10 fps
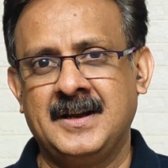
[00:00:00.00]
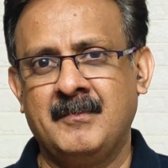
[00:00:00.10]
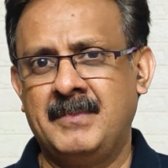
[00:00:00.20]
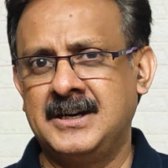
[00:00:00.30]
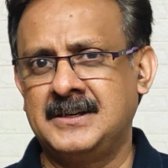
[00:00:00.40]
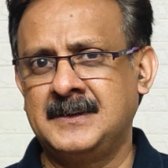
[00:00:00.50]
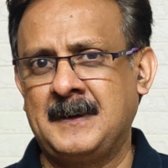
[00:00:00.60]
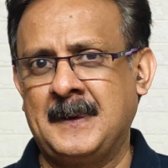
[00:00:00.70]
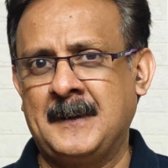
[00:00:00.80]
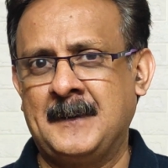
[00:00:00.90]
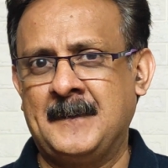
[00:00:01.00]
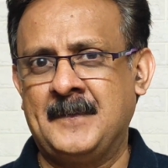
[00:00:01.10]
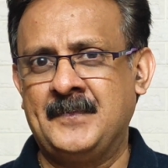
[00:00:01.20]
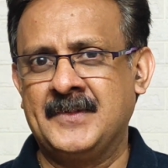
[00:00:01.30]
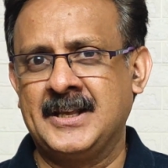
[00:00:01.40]
But
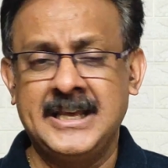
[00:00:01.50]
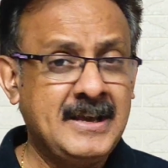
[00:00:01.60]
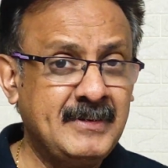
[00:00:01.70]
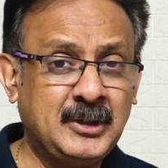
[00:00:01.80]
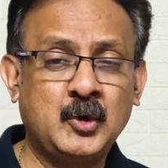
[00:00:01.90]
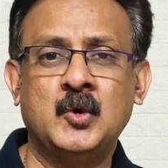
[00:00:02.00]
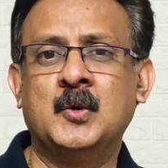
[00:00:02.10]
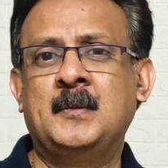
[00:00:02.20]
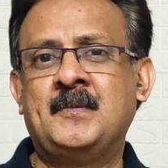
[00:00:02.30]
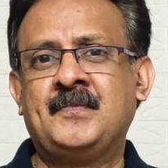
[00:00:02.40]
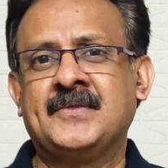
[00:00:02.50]
even though